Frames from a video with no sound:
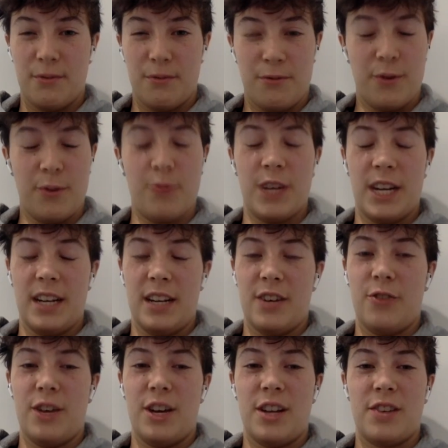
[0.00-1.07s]
from what I know,
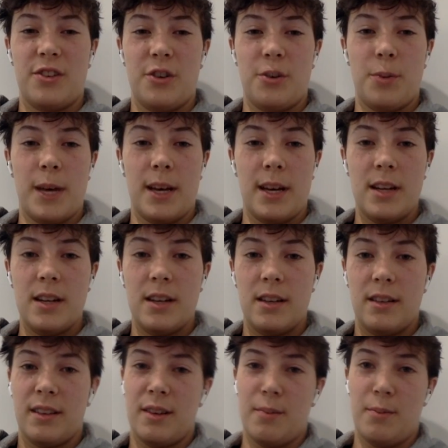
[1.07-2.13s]
not so bad
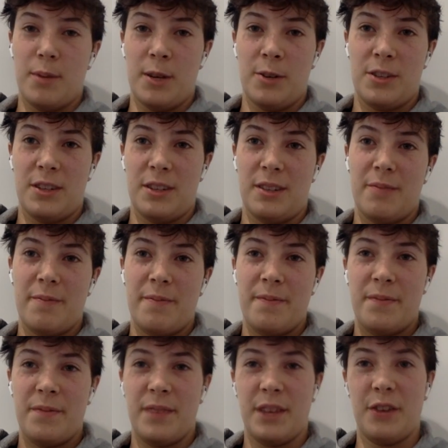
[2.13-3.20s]
compared to
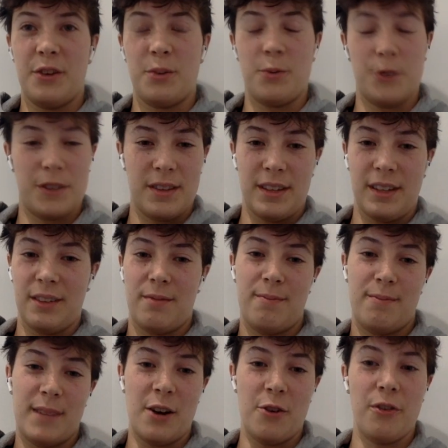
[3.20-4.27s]
other sports that
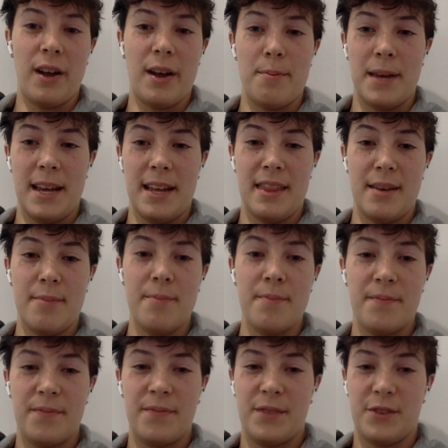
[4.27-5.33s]
outright ban them.
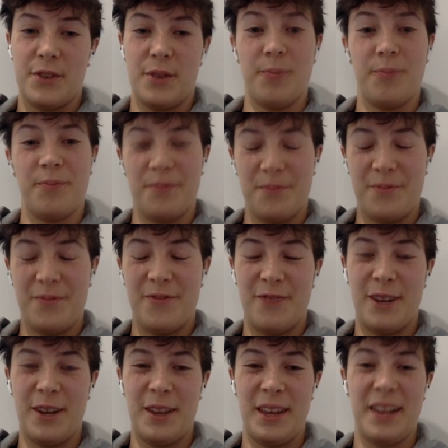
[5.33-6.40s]
So I'm
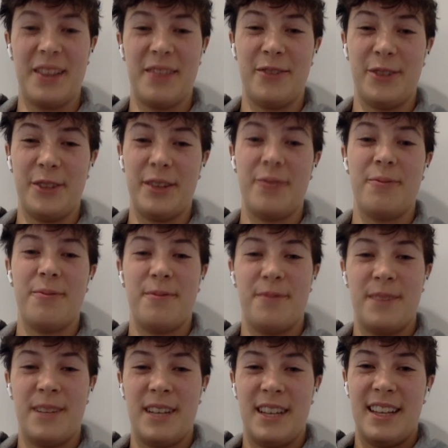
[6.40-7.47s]
very thankful that
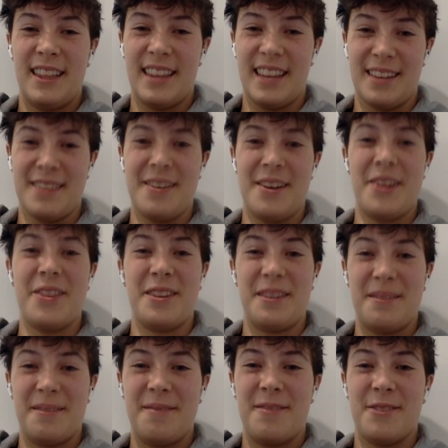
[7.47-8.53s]
that's not the
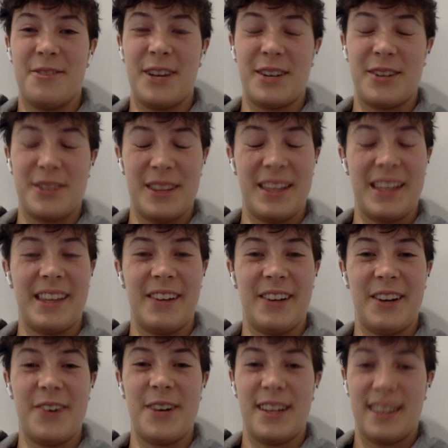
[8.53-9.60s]
direction that they're
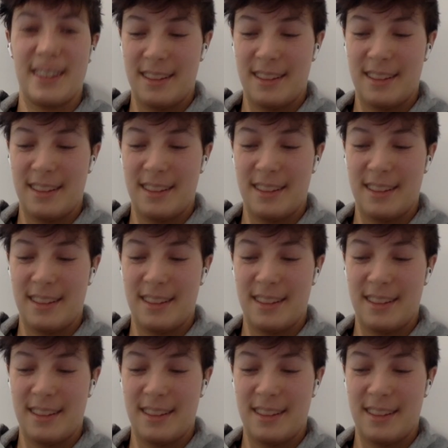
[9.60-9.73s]
going.